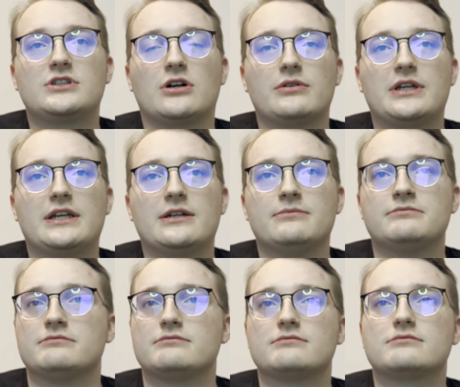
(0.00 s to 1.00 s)
need him.
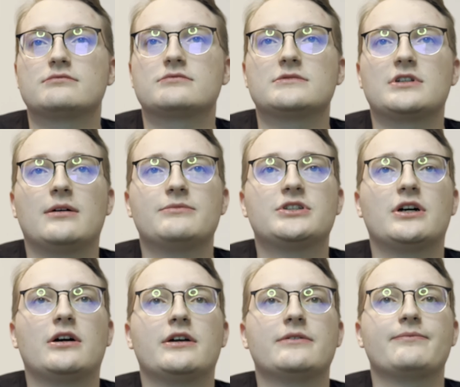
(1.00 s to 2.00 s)
I'm
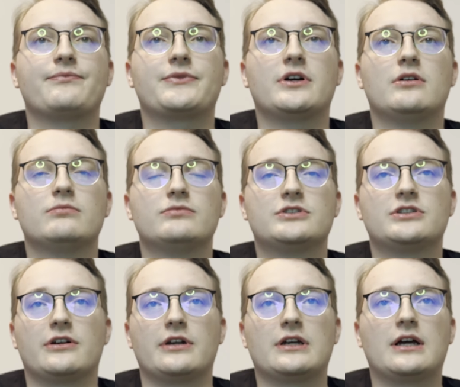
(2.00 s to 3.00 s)
sorry. Oh,
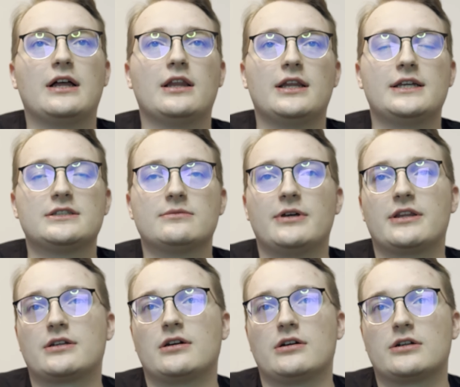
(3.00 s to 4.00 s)
sorry.
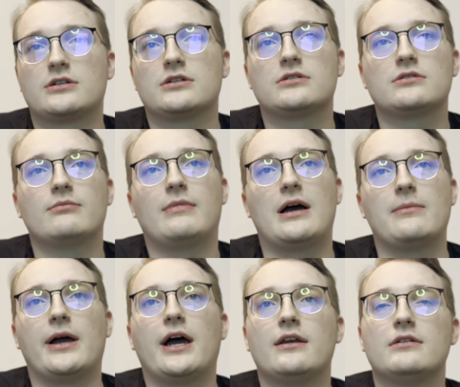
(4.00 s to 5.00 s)
Elizabeth Kirk. My
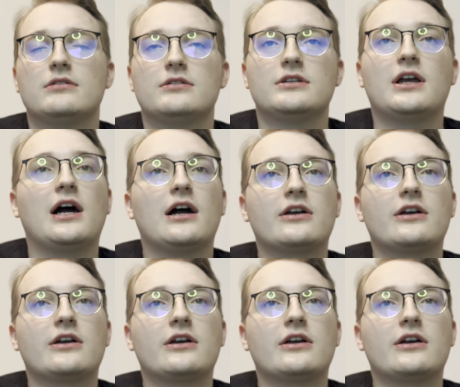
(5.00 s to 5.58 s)
bad. I'm